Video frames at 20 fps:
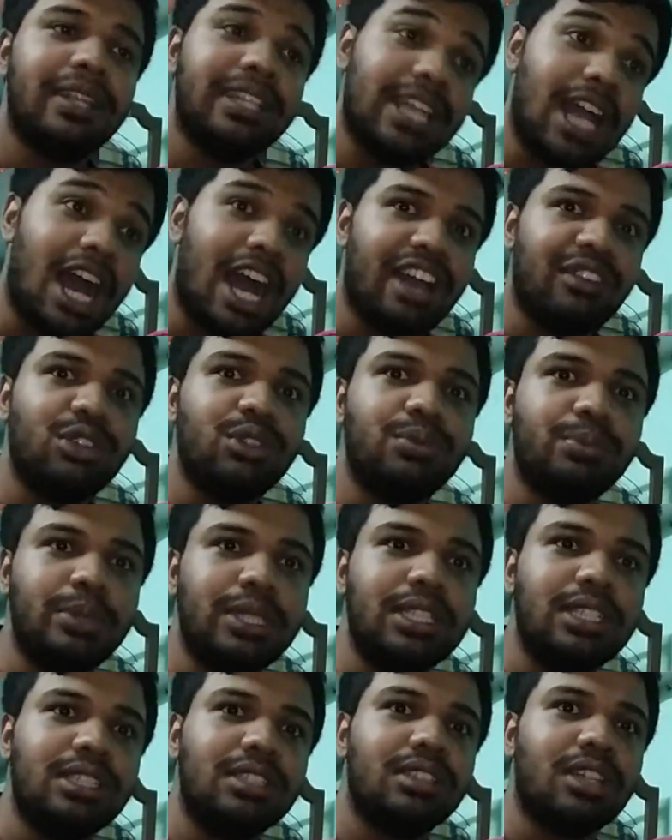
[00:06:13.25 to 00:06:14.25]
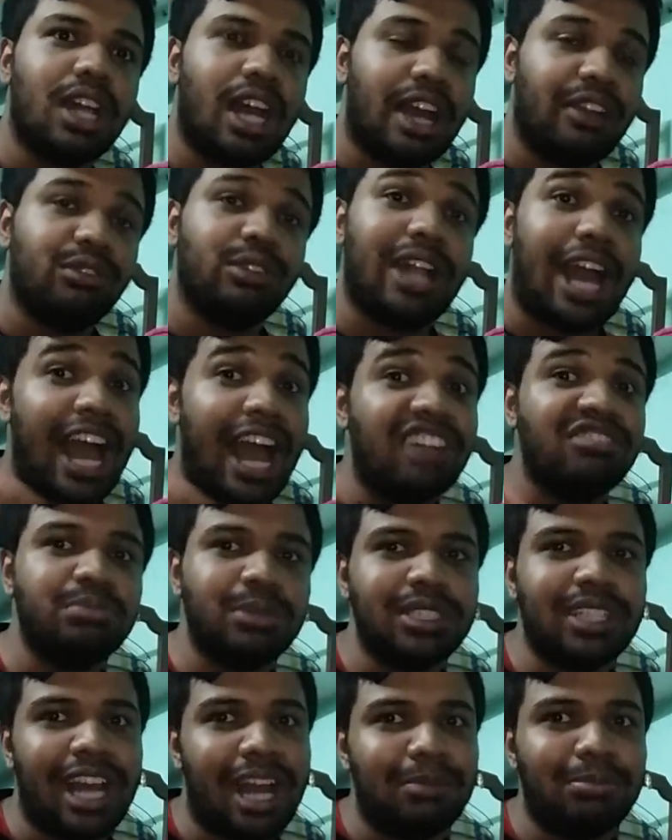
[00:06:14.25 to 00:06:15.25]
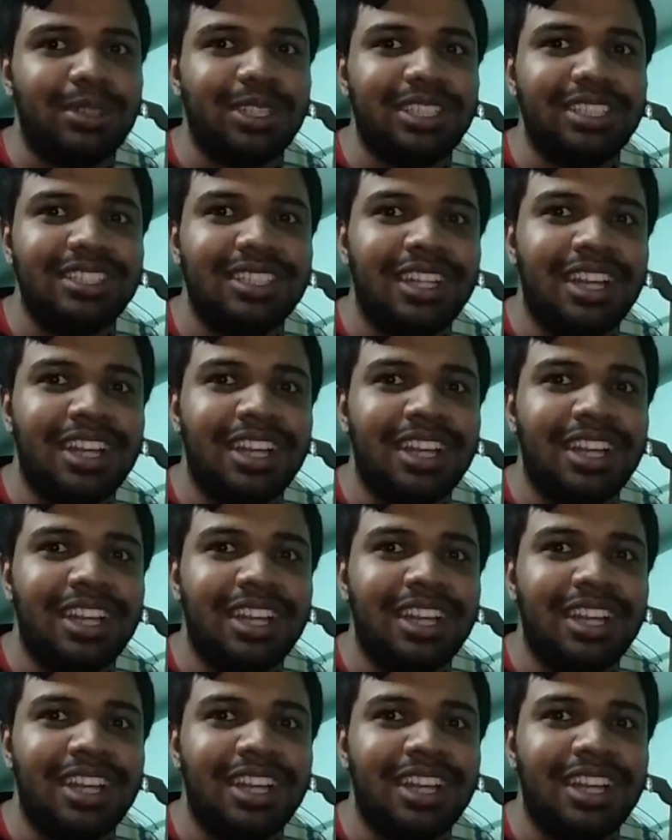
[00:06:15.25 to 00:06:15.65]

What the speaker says: Yeah, I would have been happy